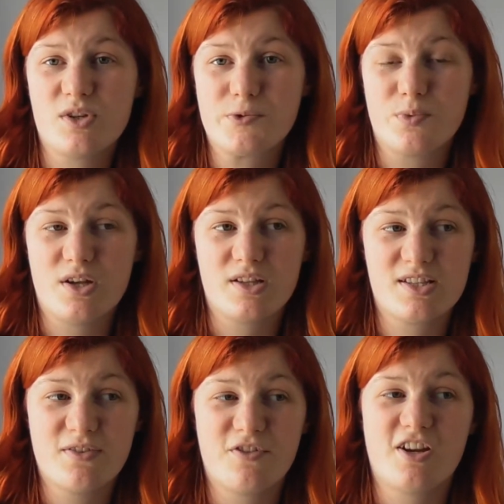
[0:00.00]
which were
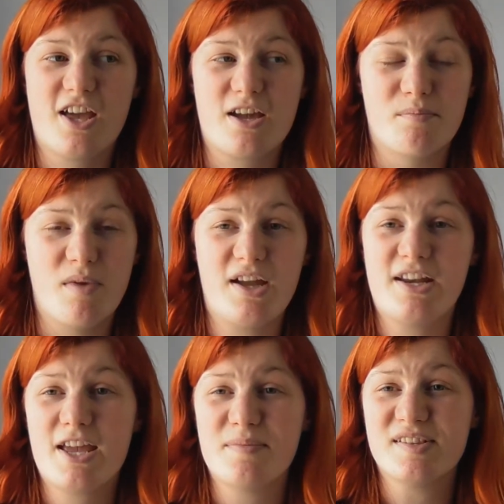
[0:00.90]
something like, my
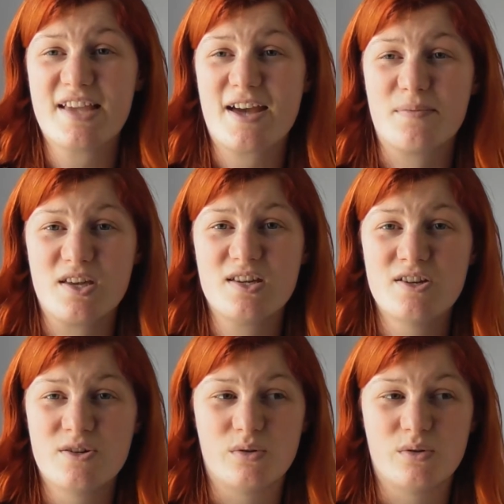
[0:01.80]
name is Abby,